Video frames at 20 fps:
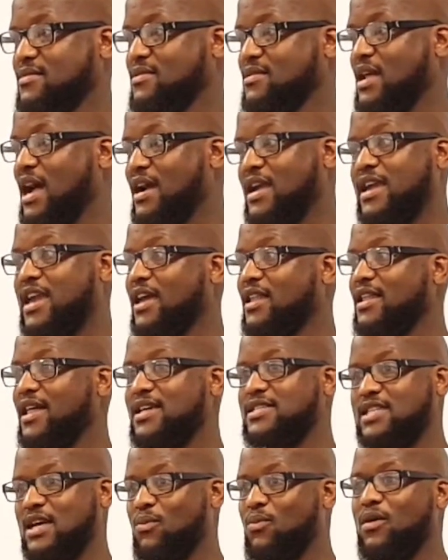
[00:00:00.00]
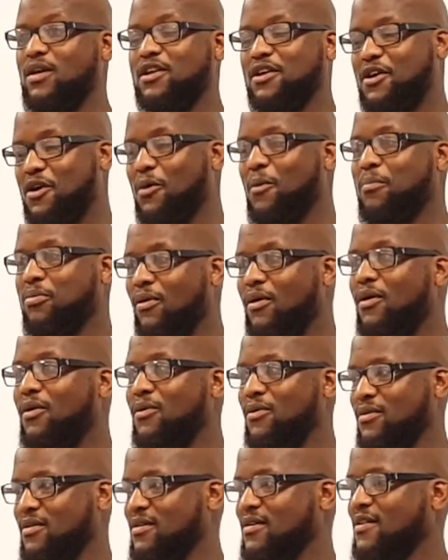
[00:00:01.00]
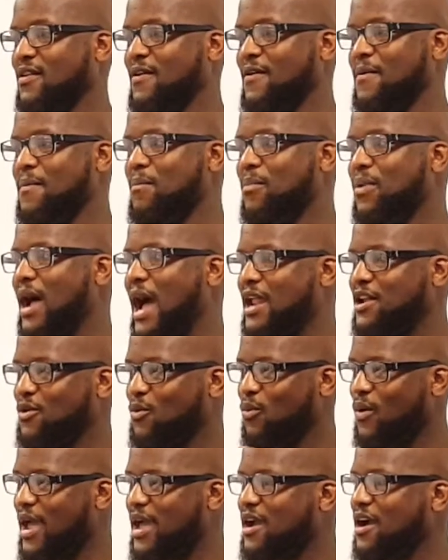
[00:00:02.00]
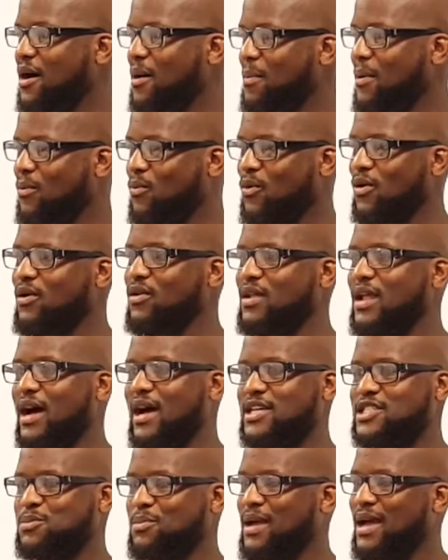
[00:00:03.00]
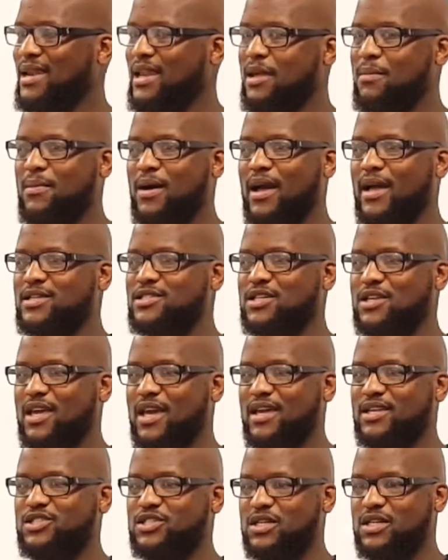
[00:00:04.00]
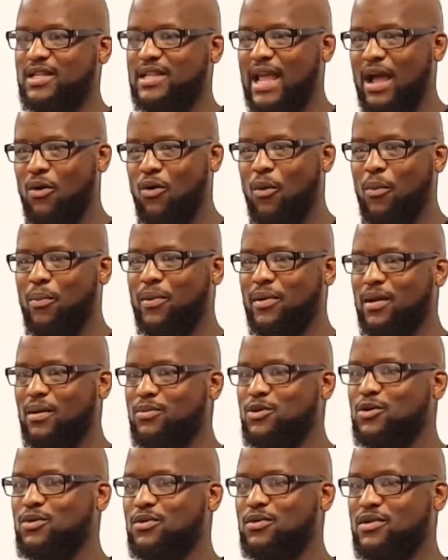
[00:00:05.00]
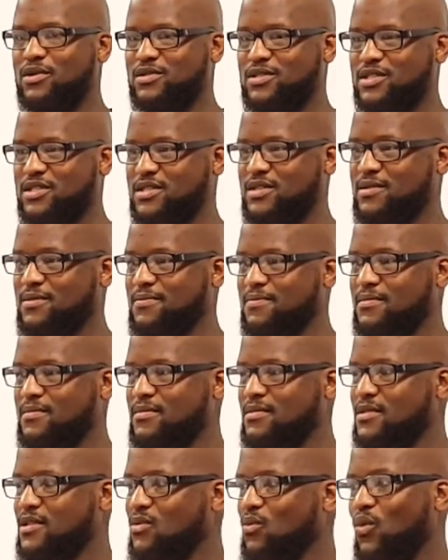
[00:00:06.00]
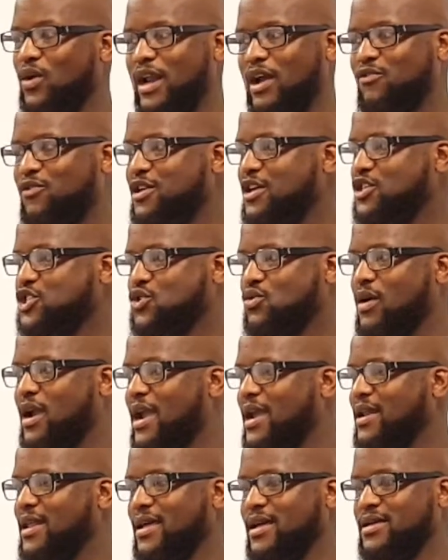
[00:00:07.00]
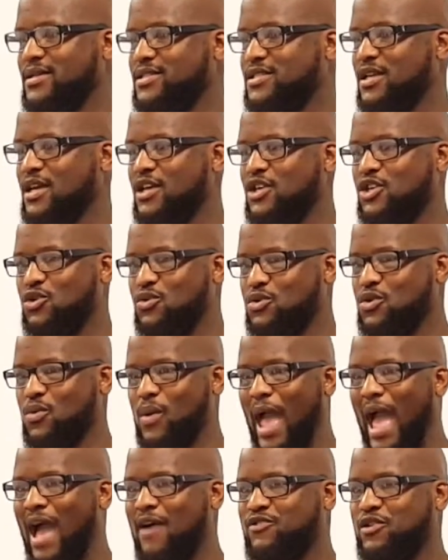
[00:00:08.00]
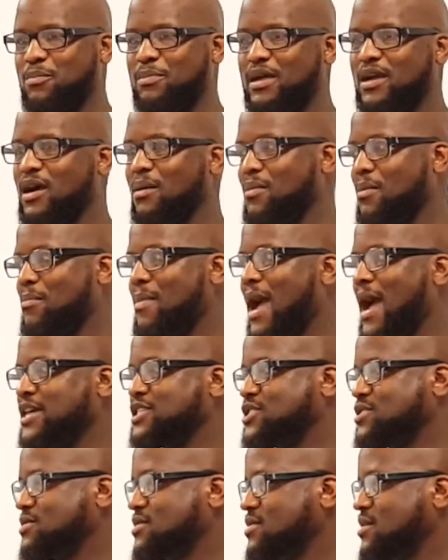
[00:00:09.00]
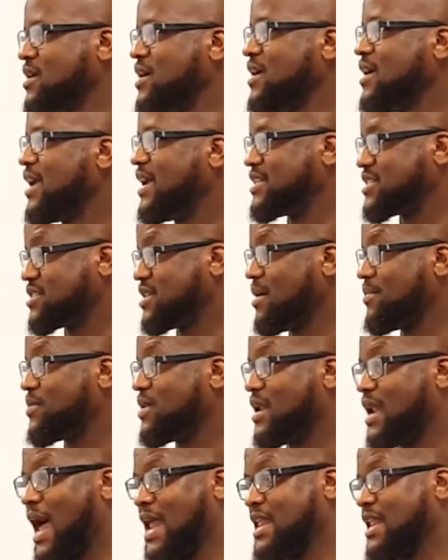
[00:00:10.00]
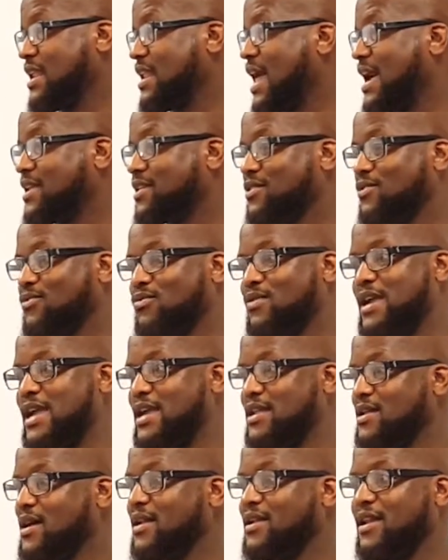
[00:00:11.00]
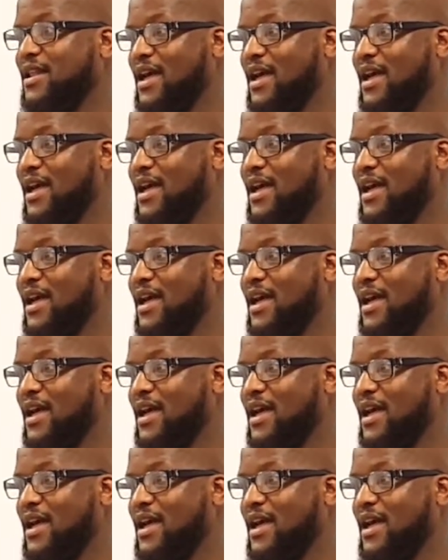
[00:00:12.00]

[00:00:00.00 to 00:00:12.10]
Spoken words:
I could care less. I wanted to go pro. But I had to wake up and realize, man, I need my education. That opened up doors. Right. Whatever your trade is, you have to become a master in something. I didn't like to read, none of